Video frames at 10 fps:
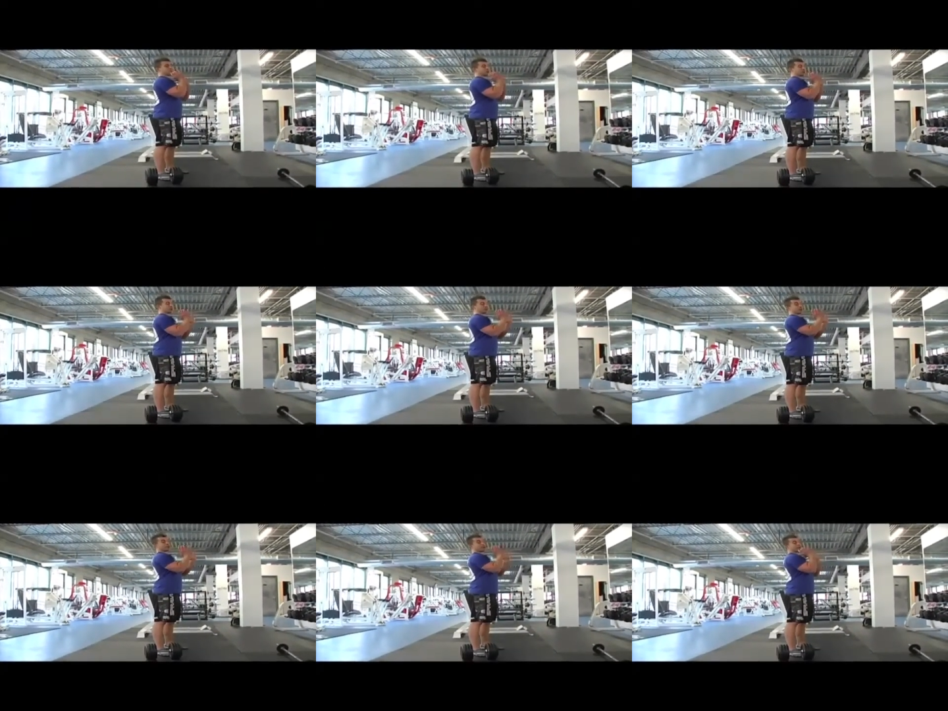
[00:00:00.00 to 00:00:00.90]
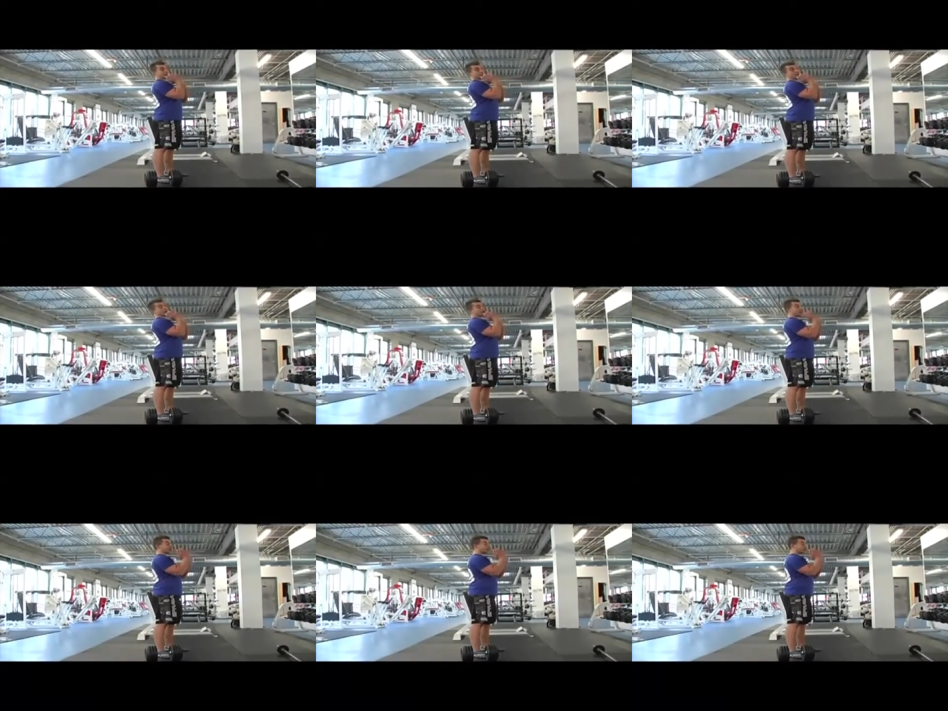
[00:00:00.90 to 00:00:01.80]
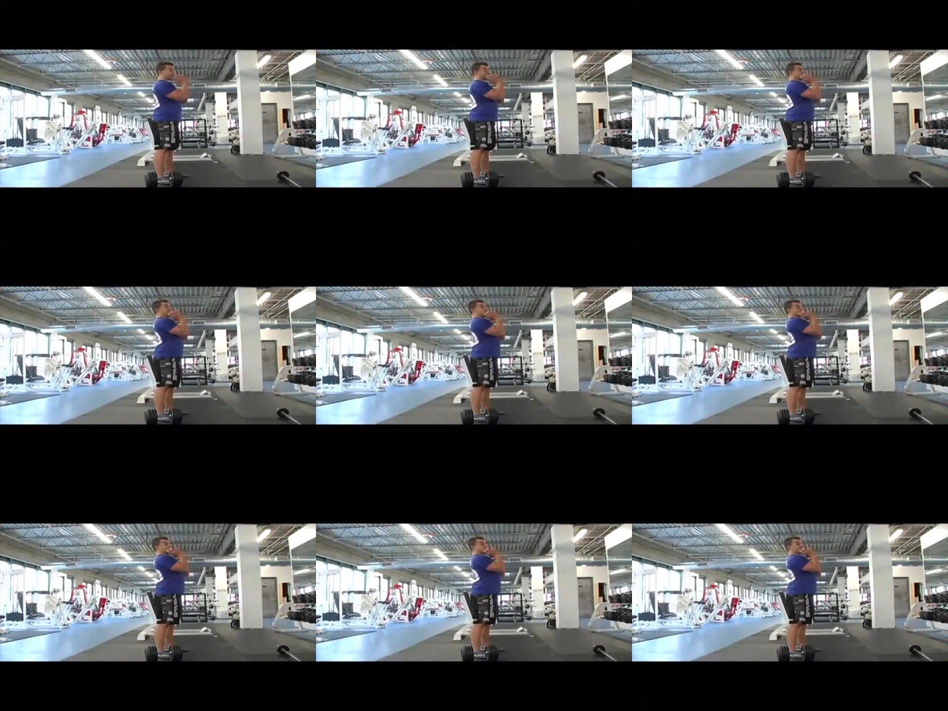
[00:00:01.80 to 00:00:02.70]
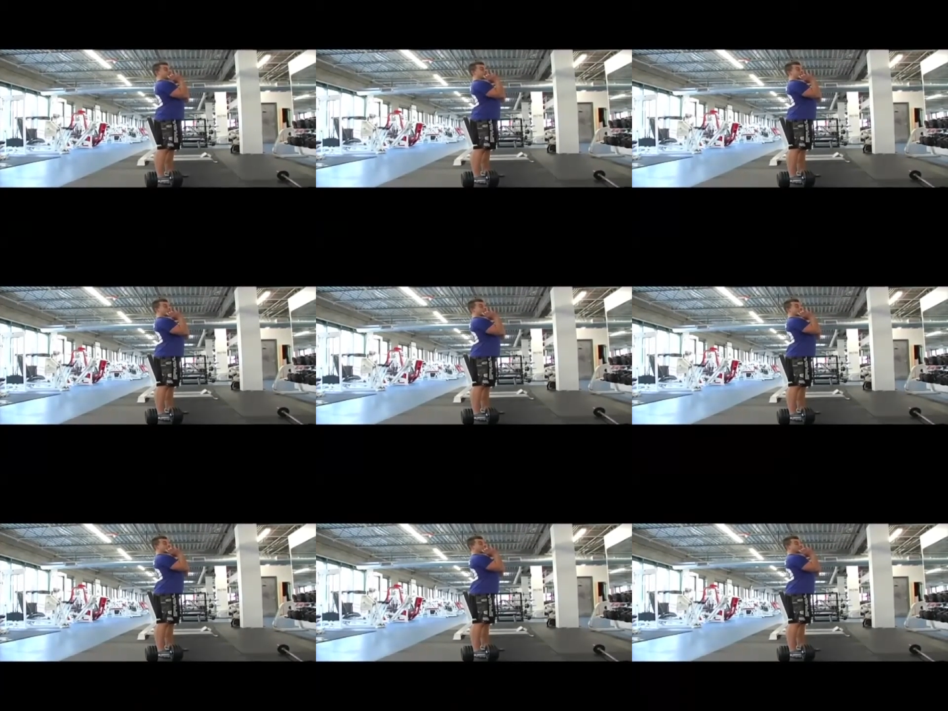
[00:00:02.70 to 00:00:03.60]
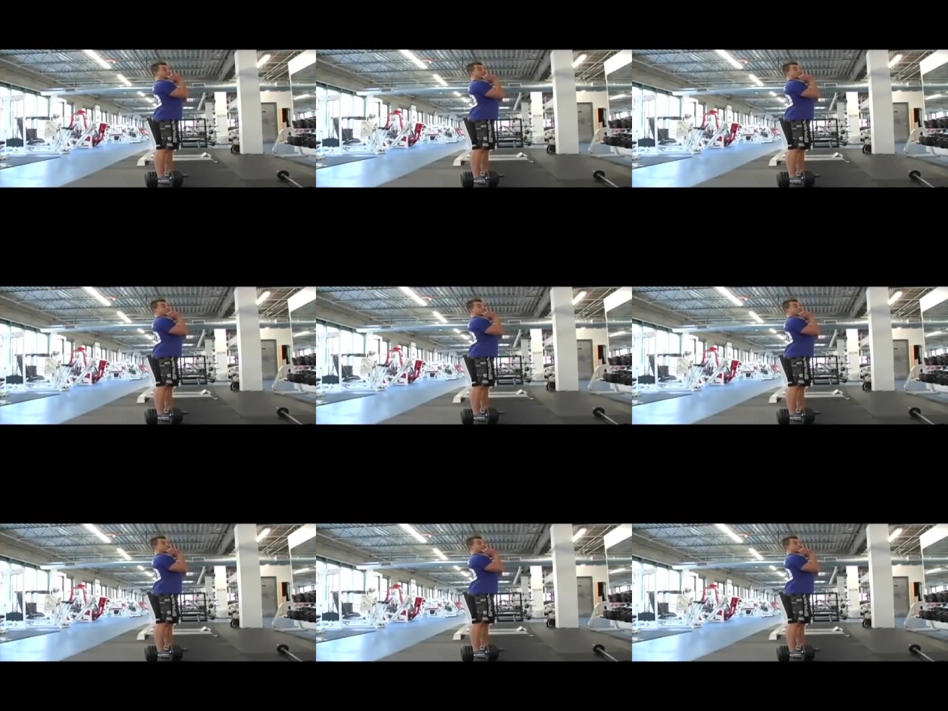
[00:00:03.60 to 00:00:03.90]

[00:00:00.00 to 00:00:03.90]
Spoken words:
Nobody's mouth can be seen.